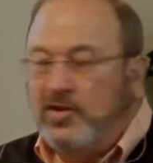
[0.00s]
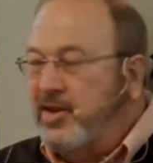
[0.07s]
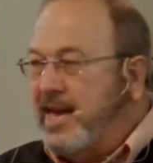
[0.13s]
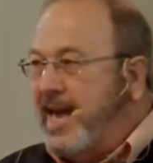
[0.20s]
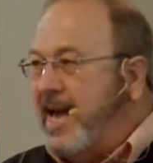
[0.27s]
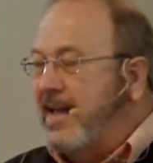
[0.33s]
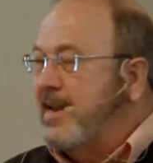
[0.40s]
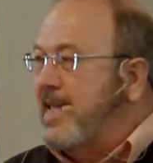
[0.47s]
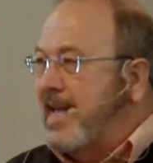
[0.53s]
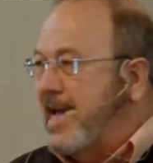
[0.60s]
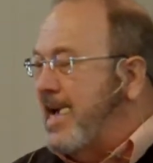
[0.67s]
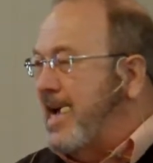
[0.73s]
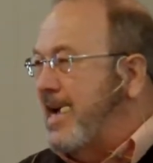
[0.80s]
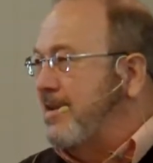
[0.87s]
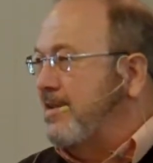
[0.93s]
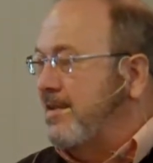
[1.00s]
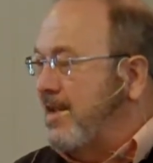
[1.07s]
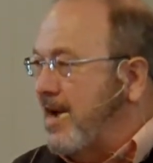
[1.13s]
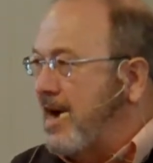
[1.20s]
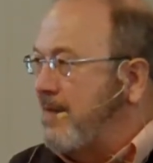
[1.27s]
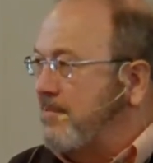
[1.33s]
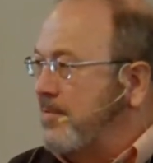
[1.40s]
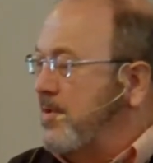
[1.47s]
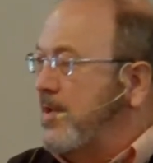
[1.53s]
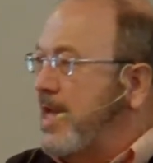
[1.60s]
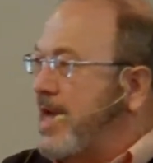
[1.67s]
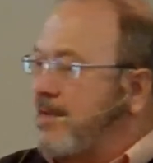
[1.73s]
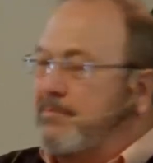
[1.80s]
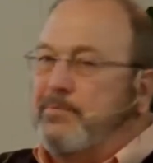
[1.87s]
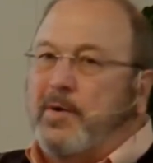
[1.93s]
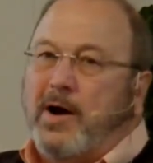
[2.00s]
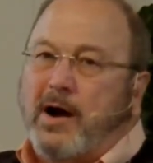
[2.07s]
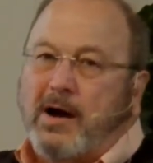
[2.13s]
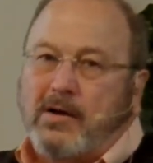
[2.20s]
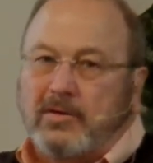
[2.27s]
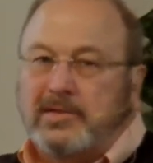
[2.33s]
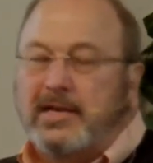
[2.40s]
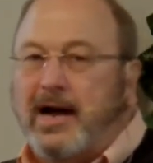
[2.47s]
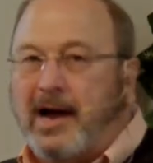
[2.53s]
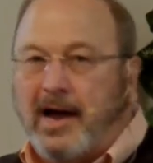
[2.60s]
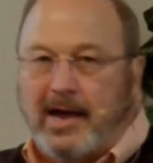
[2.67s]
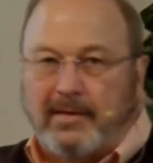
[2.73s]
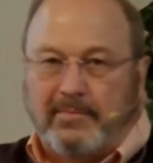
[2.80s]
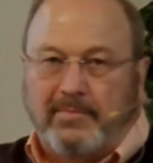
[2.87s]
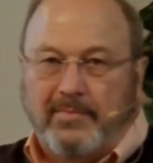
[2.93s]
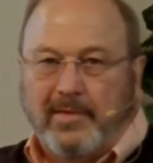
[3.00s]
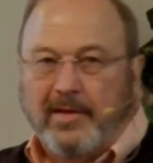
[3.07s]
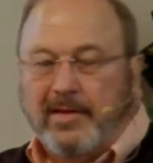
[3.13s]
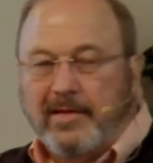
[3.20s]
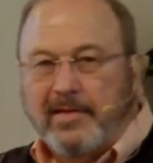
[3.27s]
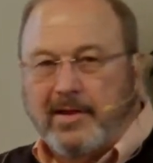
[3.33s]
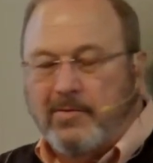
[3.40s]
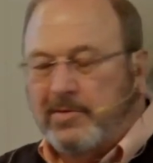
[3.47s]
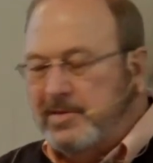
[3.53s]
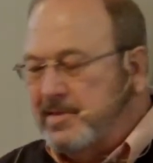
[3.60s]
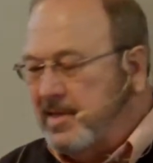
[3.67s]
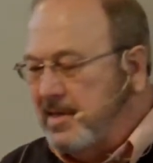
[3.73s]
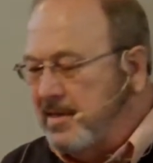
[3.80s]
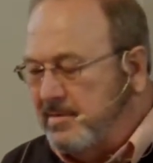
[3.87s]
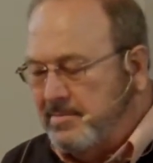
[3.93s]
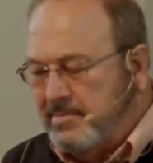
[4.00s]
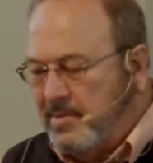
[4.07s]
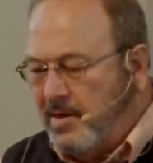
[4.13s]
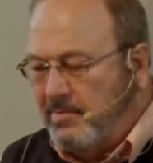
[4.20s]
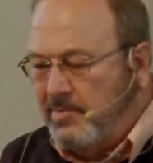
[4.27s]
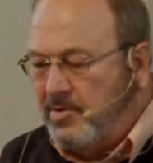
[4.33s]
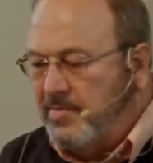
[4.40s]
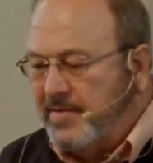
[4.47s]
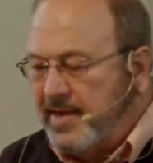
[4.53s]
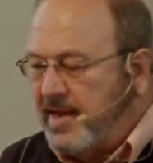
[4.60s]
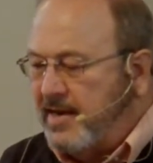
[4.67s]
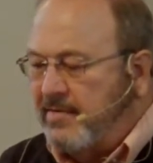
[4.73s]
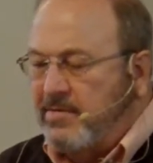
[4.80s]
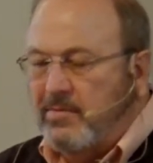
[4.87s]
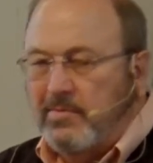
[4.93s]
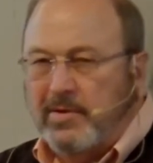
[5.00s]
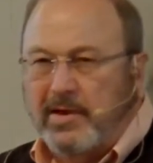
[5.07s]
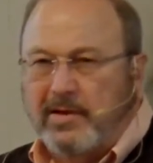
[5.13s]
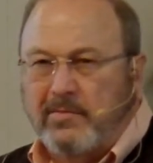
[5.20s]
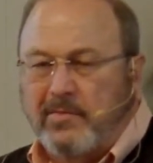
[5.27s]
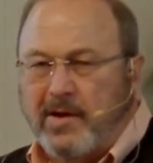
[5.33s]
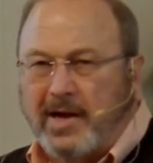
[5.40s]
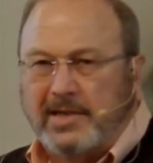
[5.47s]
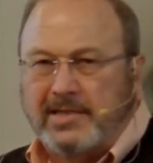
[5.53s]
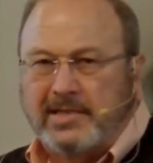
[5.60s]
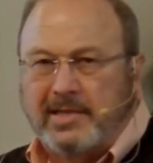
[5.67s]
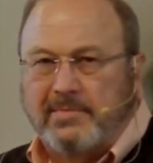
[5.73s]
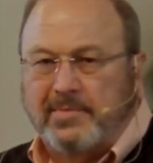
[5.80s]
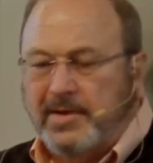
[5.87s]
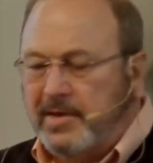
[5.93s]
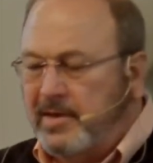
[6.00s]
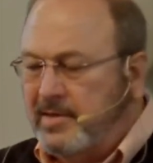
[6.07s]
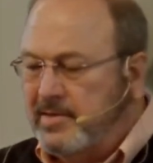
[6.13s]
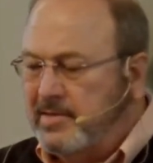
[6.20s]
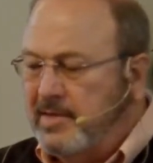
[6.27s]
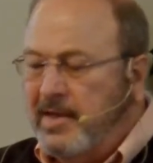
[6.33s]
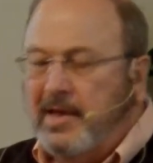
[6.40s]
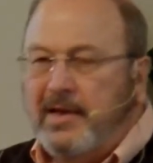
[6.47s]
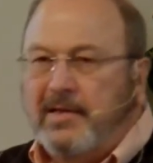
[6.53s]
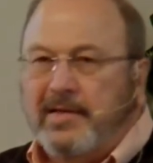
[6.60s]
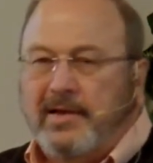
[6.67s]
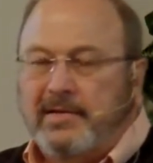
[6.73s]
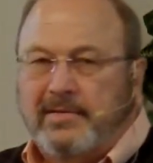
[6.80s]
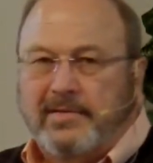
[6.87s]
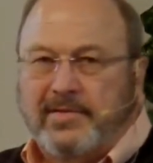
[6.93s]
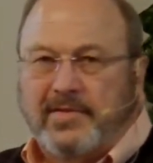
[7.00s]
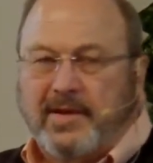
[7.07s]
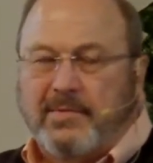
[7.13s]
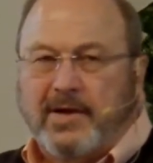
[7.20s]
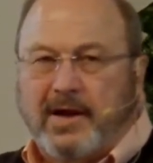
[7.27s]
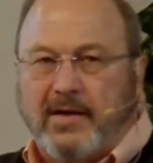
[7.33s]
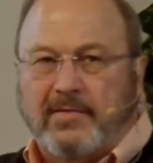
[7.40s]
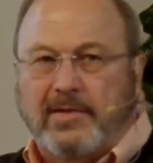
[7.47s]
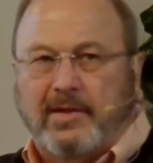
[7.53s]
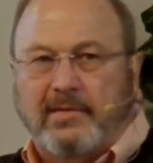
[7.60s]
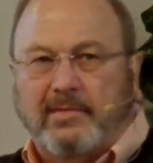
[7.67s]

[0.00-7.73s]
You can't add up, you can't borrow time. There was a, a movie, I never really watched it, but it's that somehow